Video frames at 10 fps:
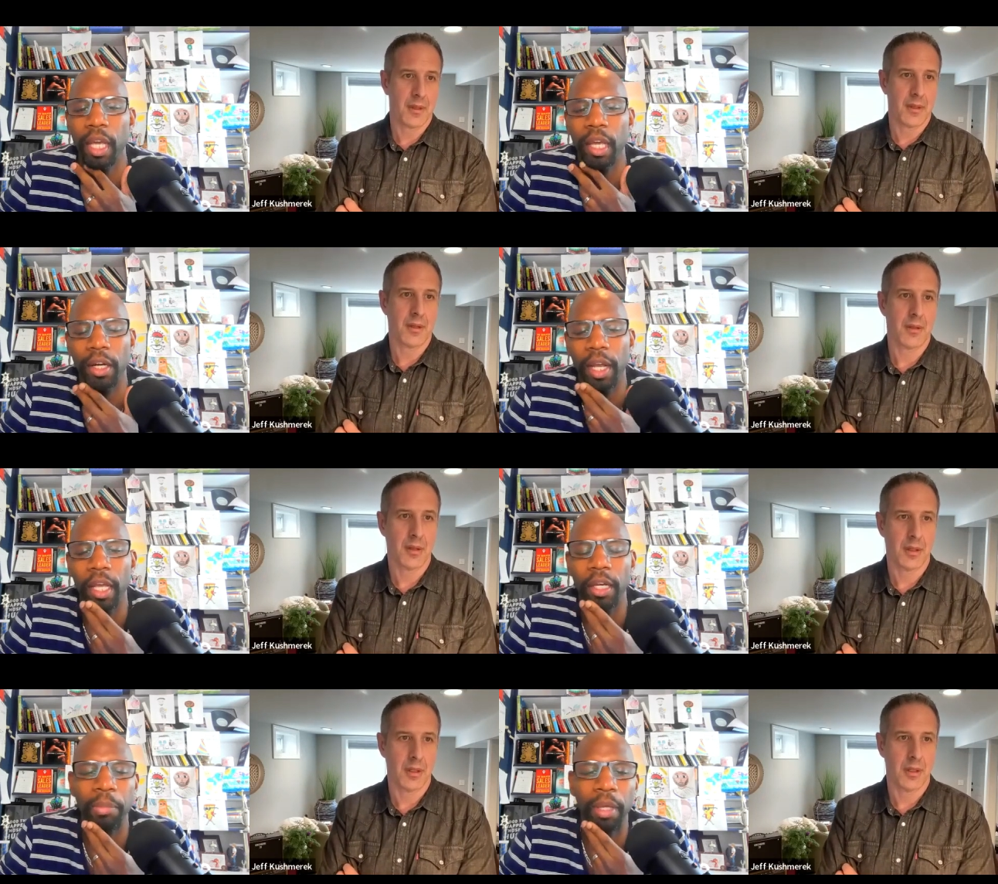Speaker 1: to A or
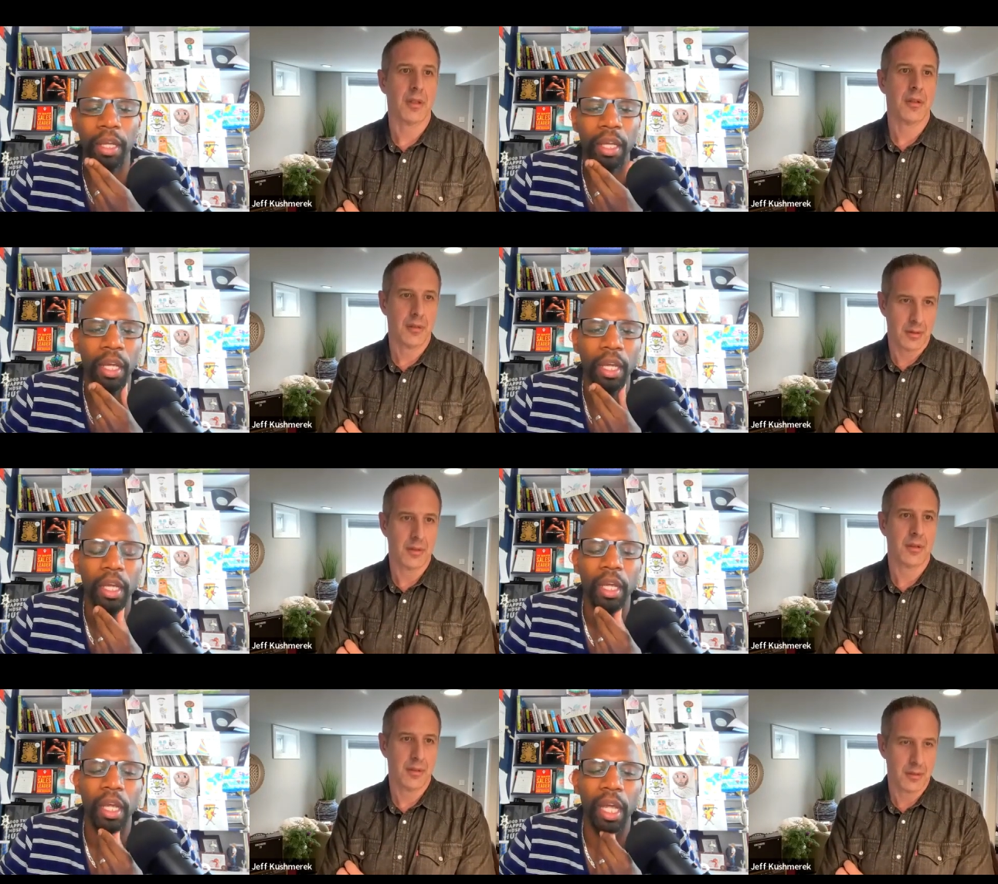A to B,
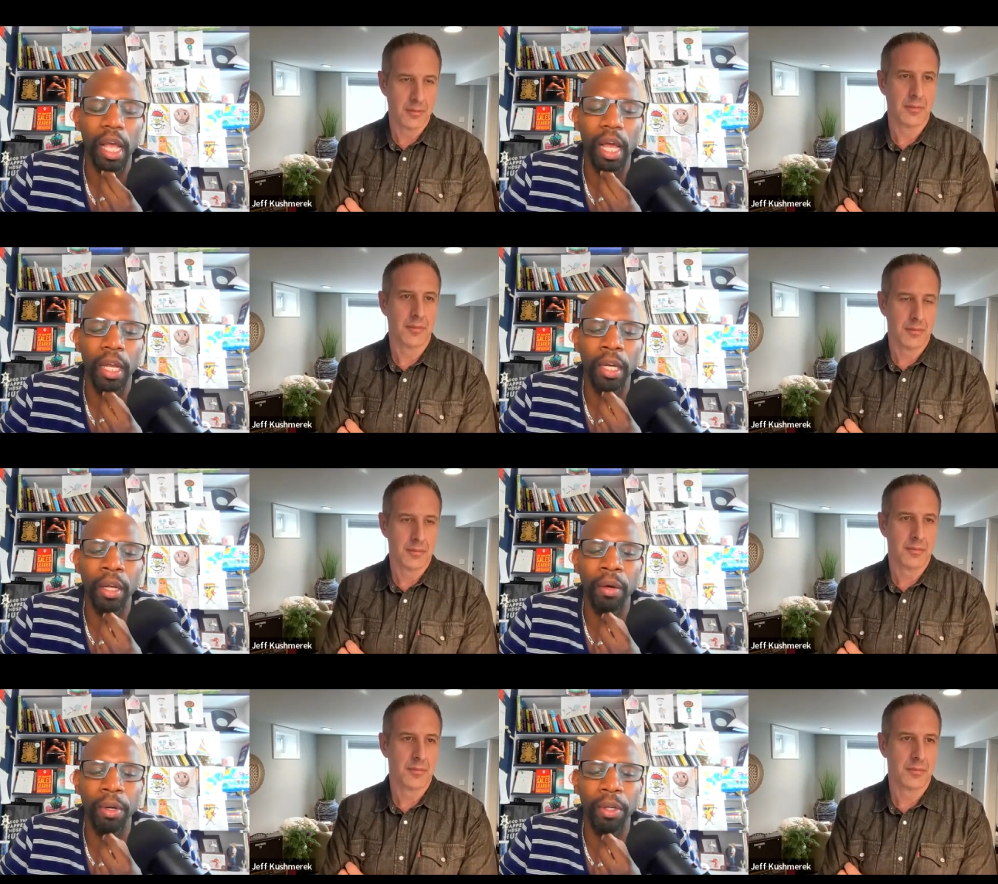
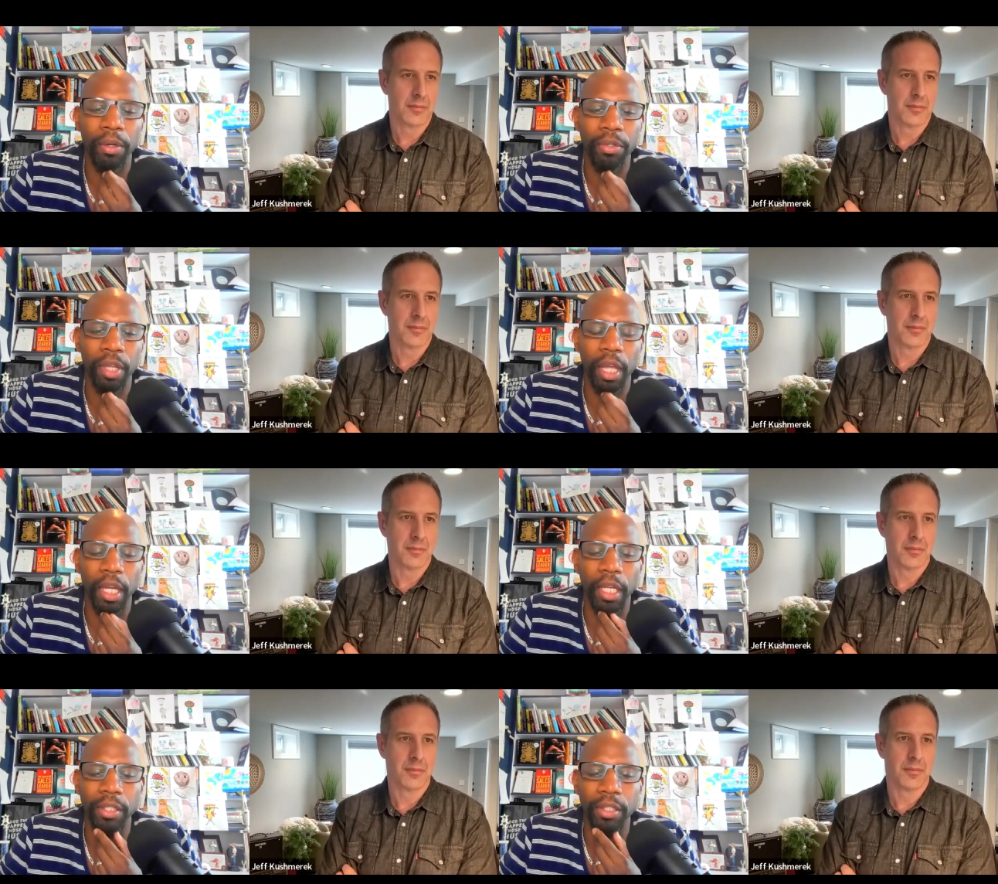and what you're
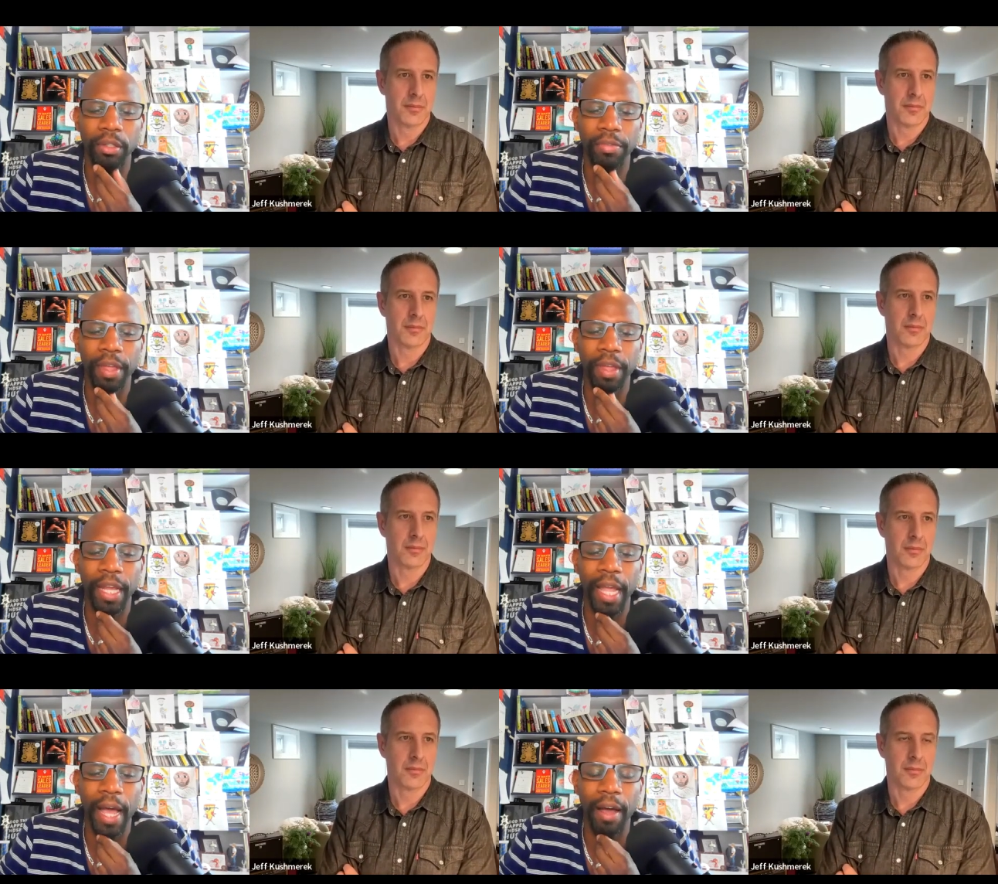saying is is if
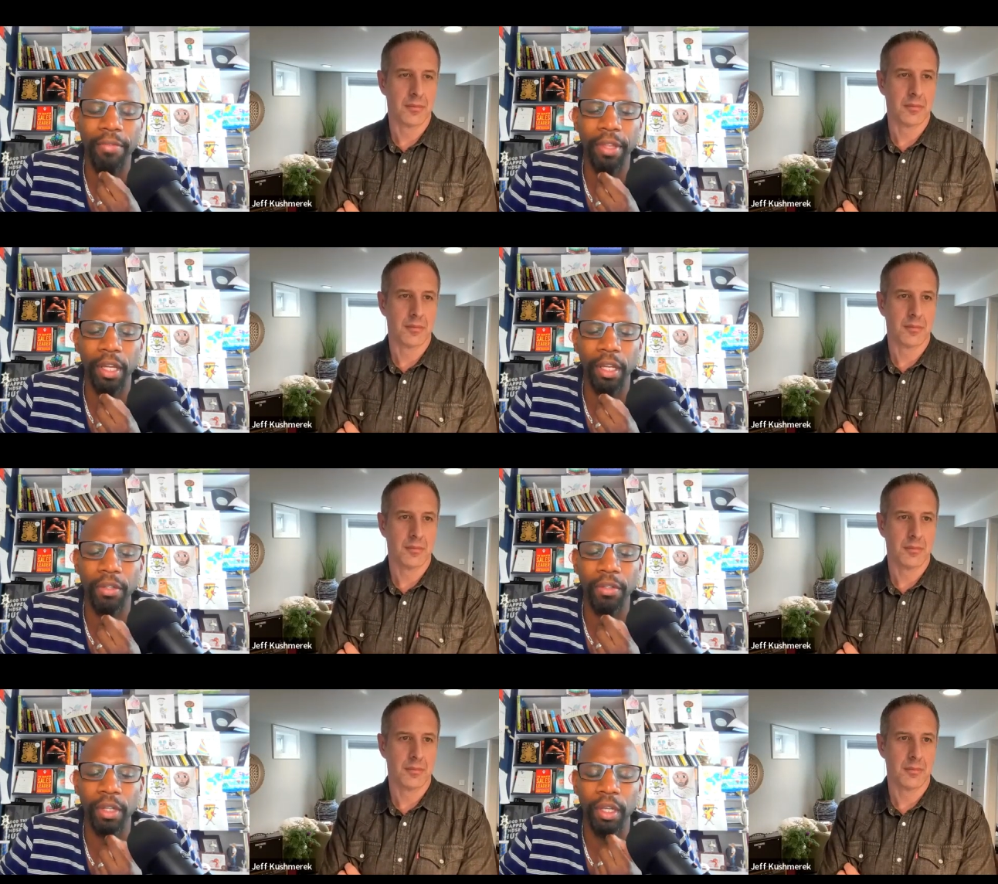that they have
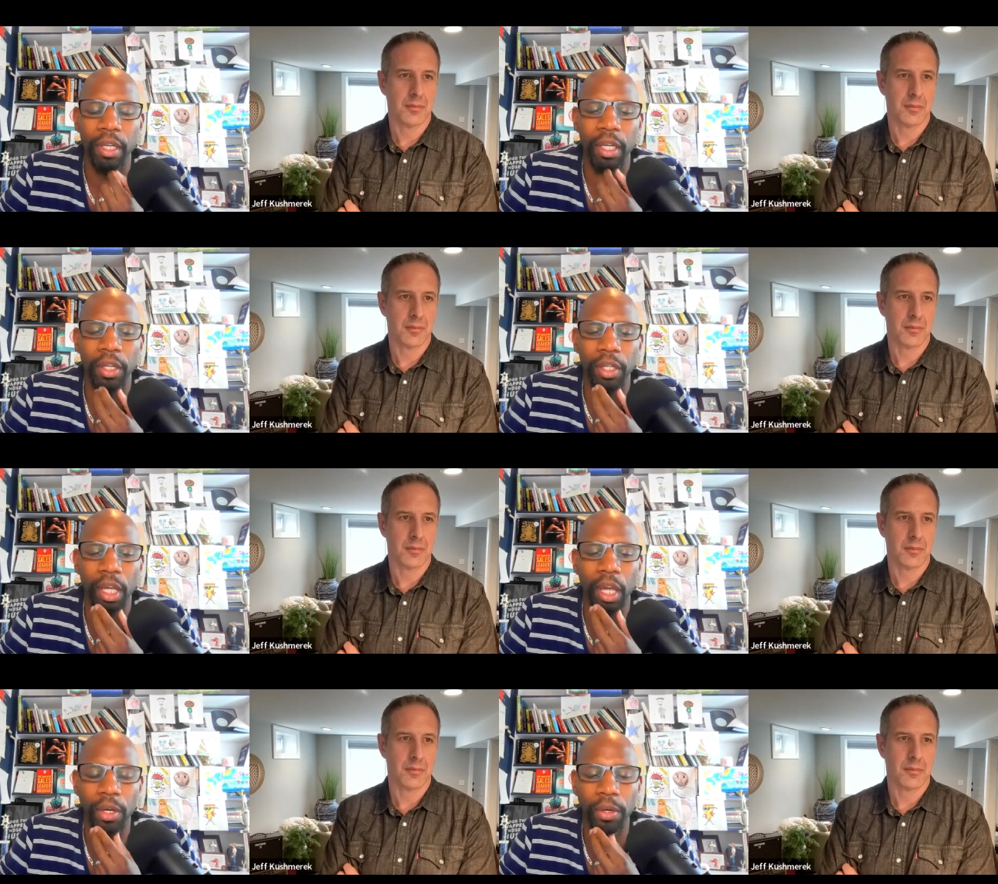these
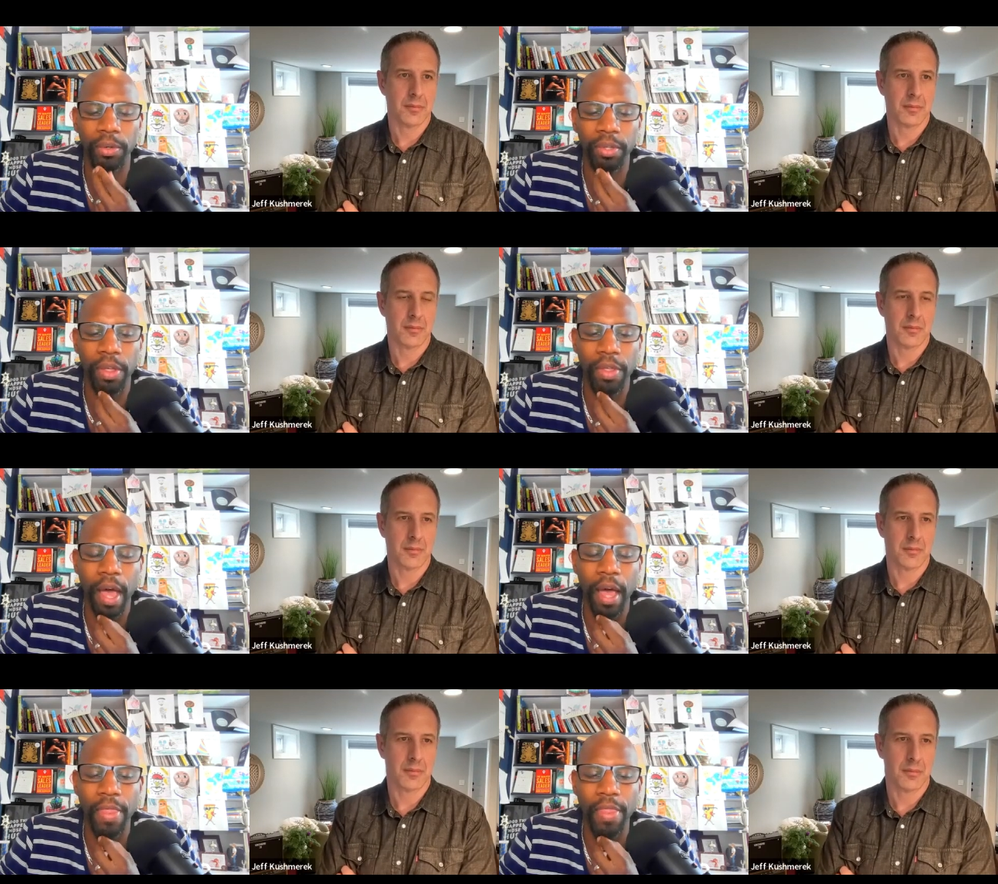indicators
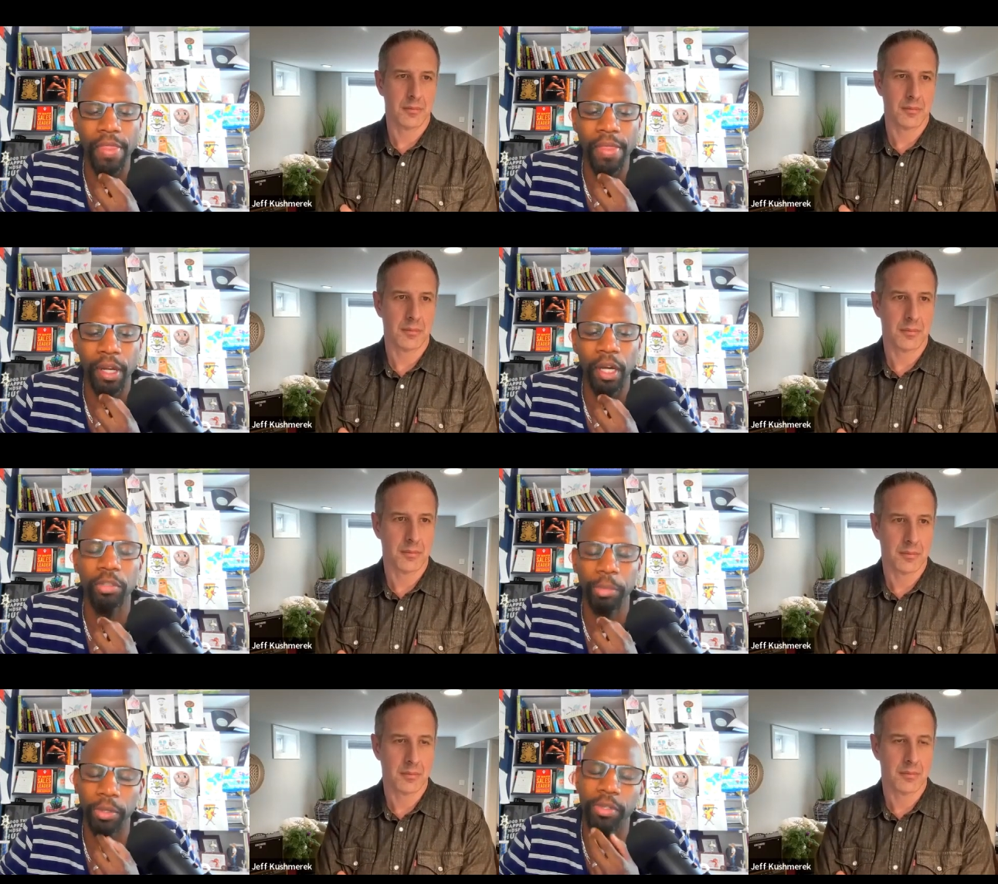that
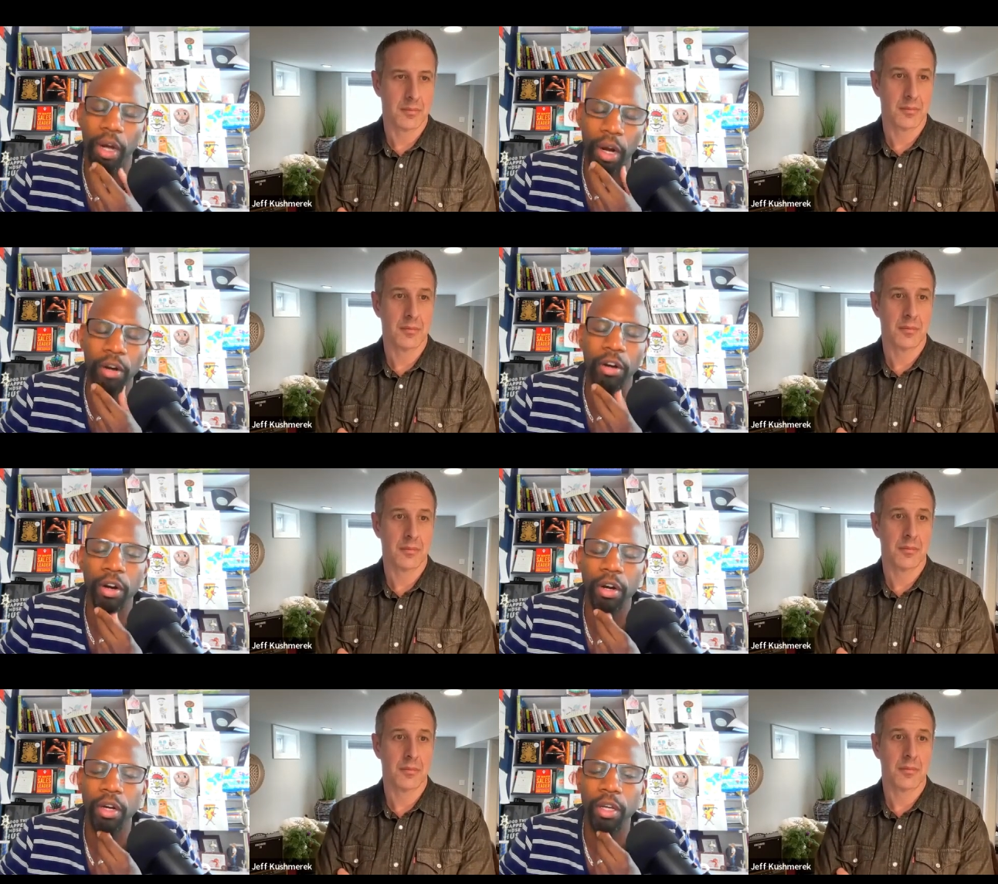customers
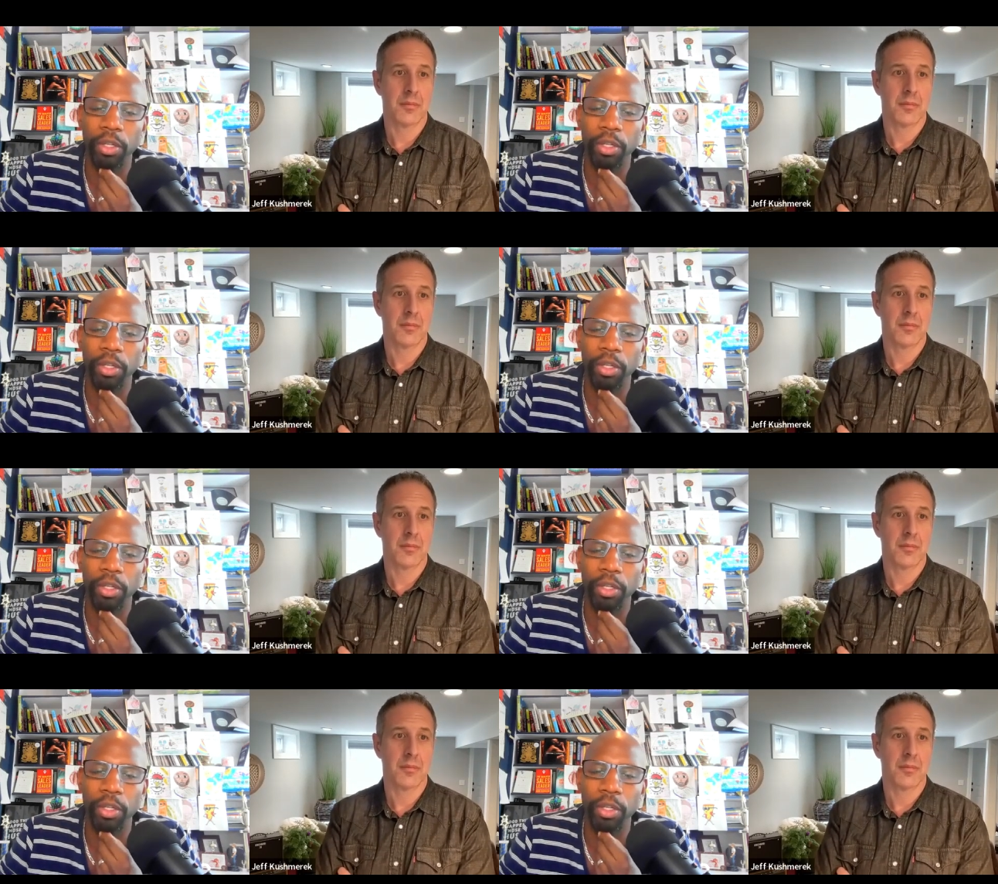are